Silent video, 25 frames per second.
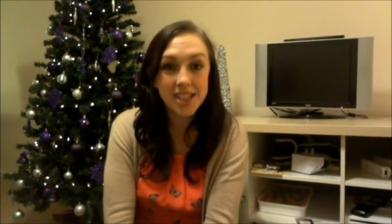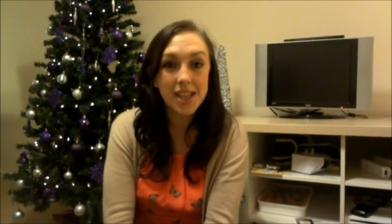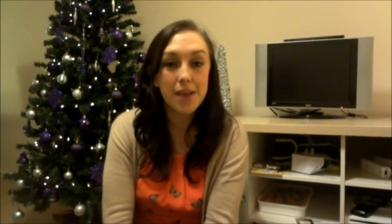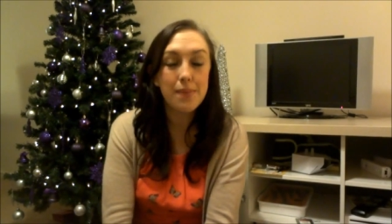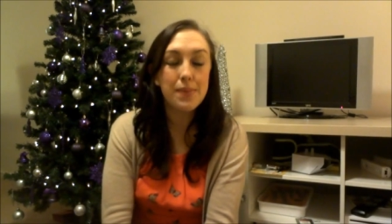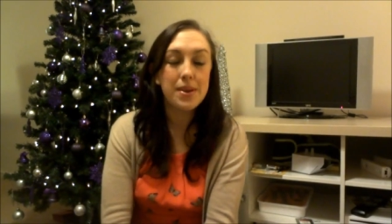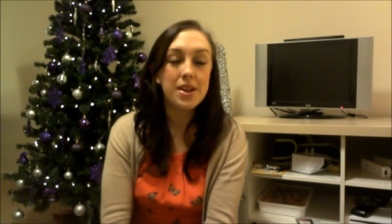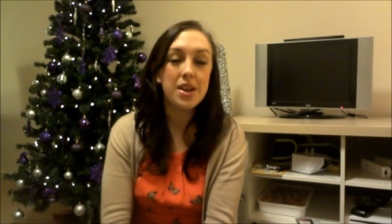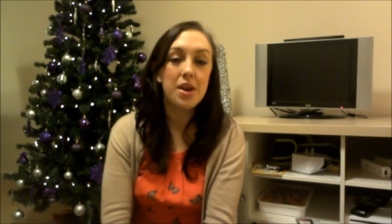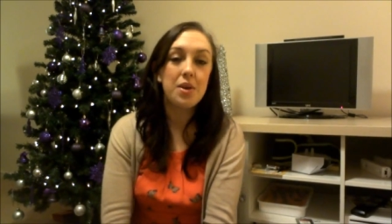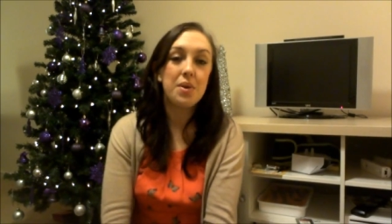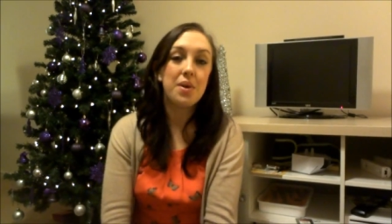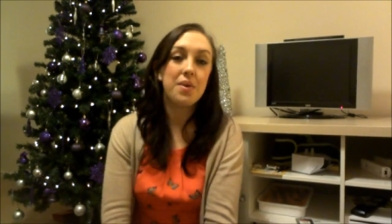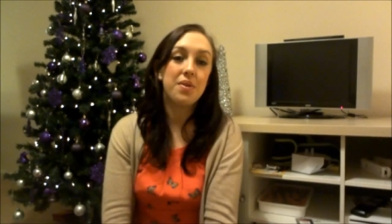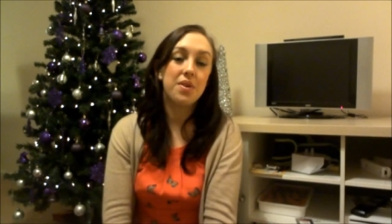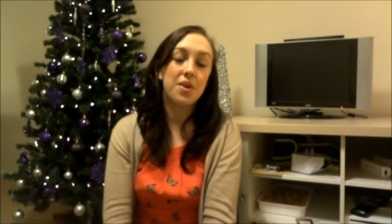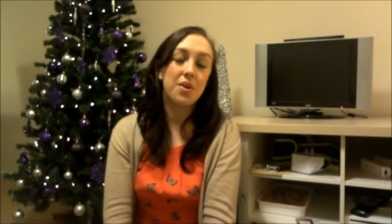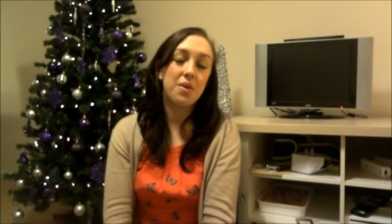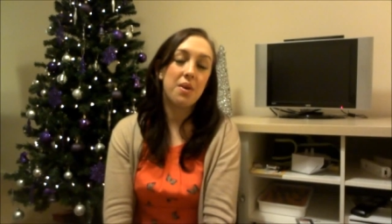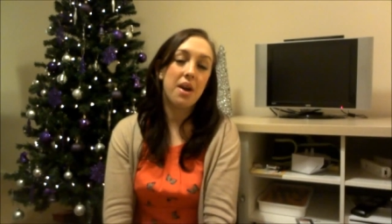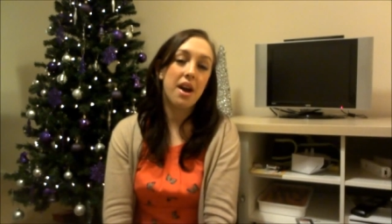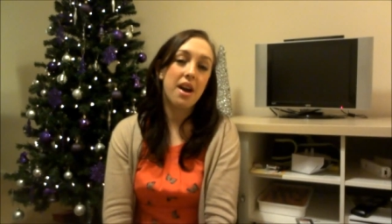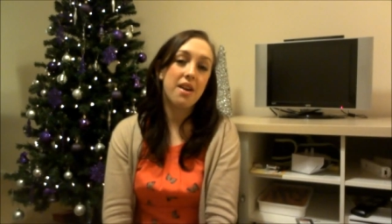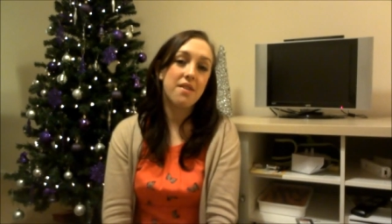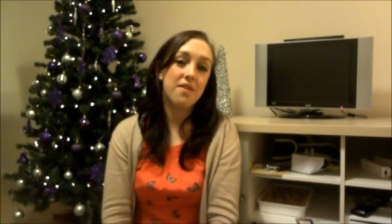Let me know if you
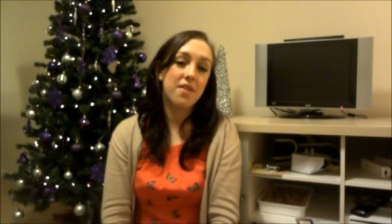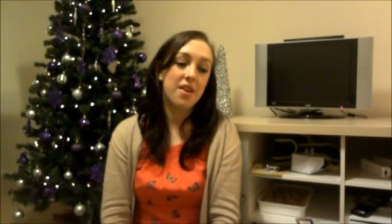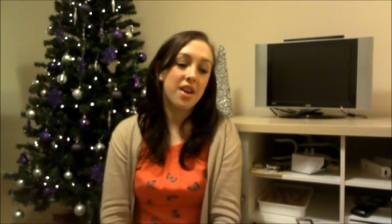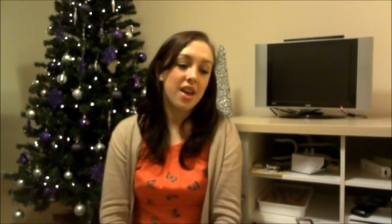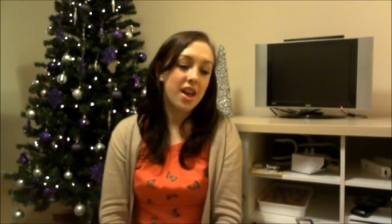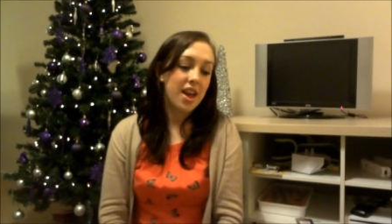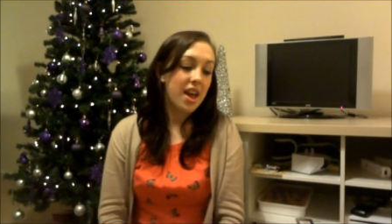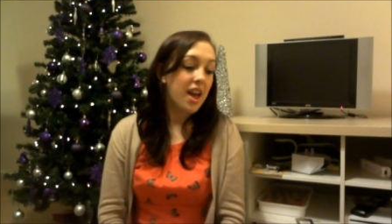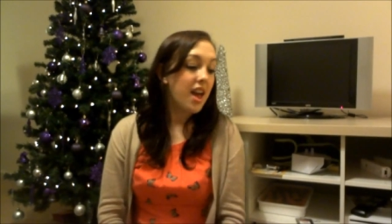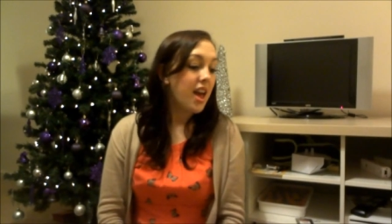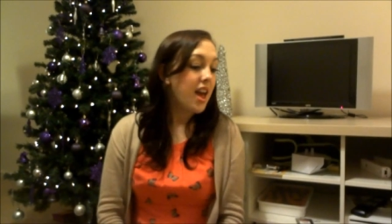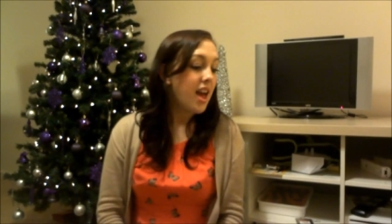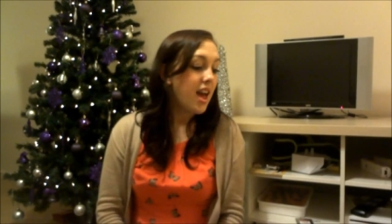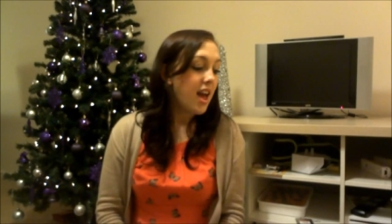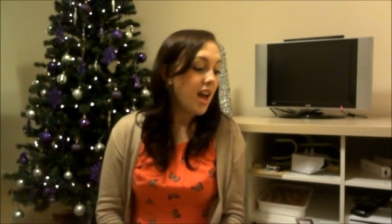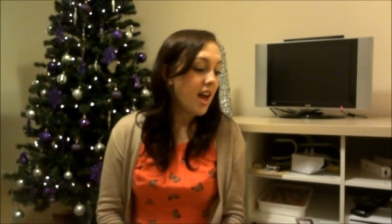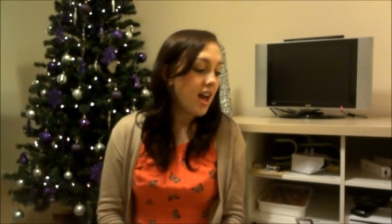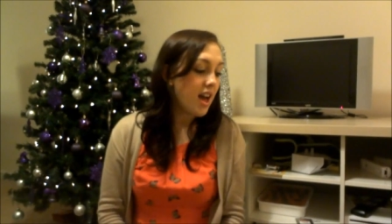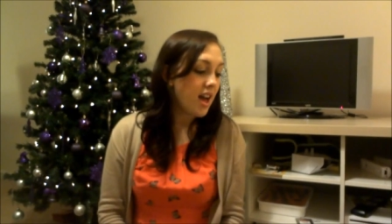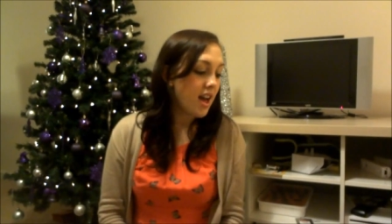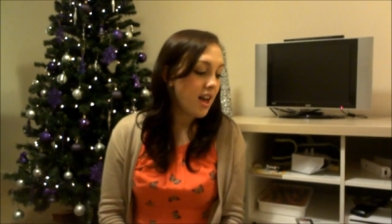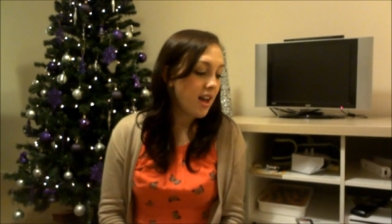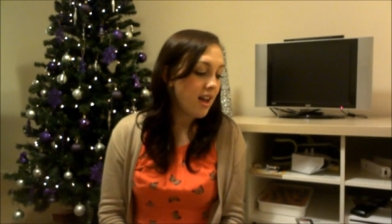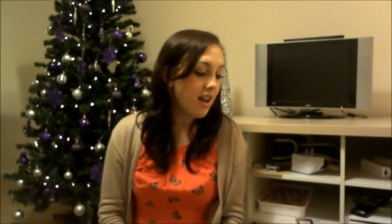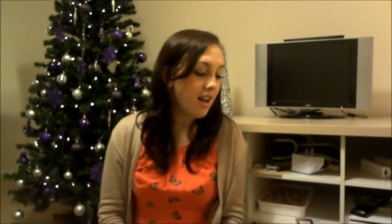have
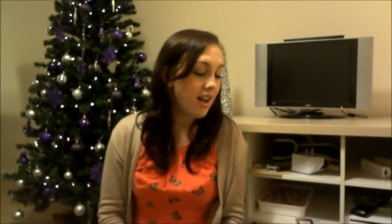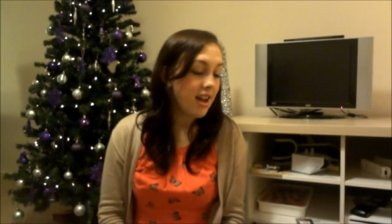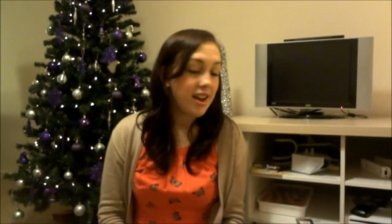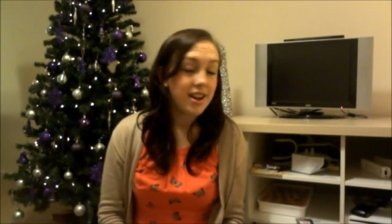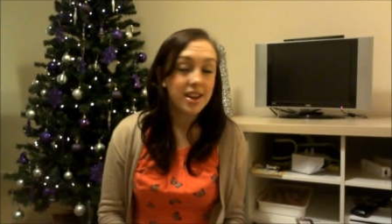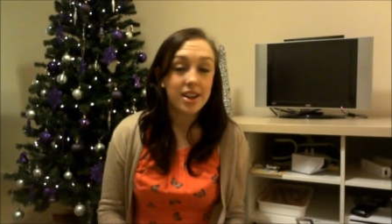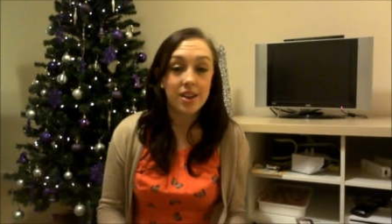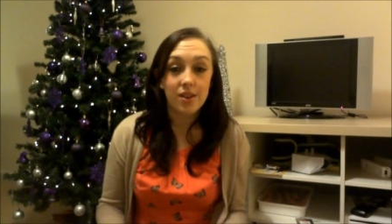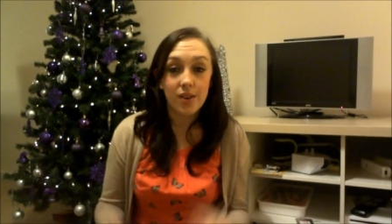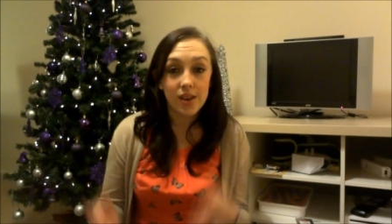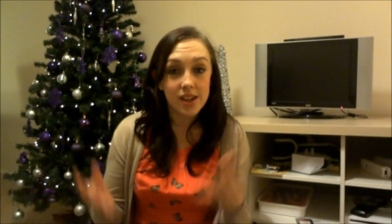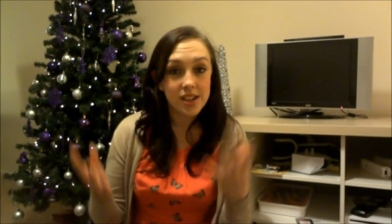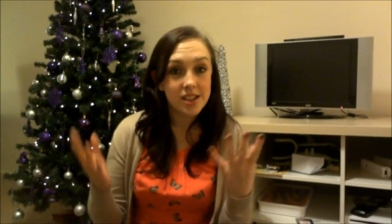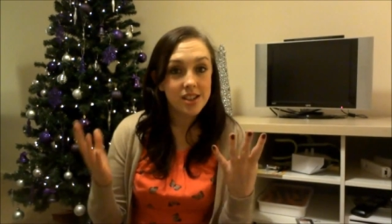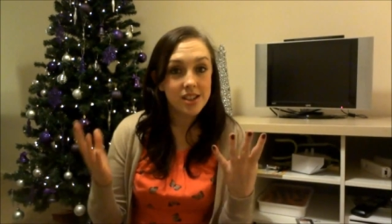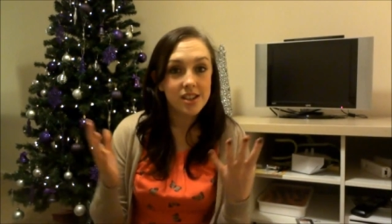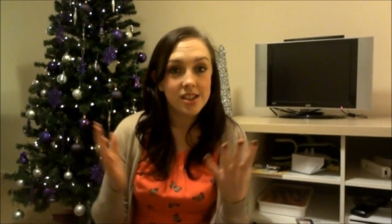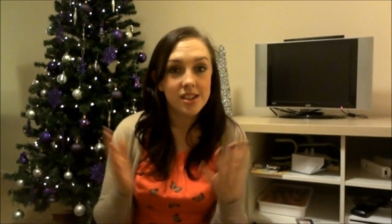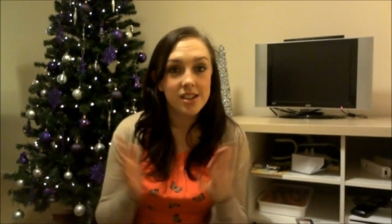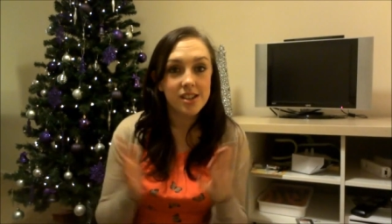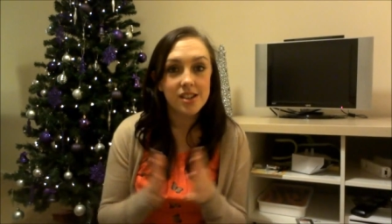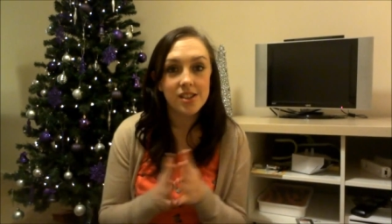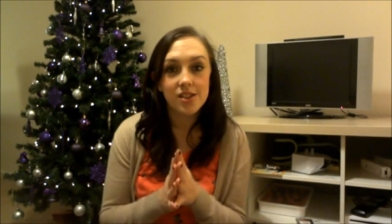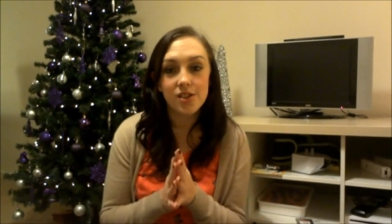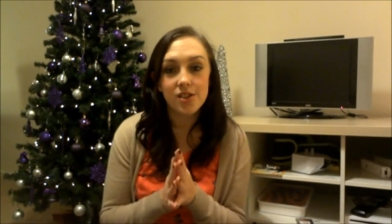any
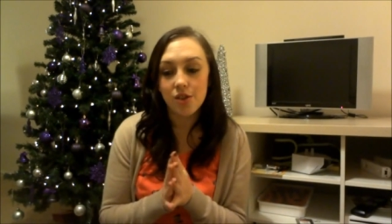questions,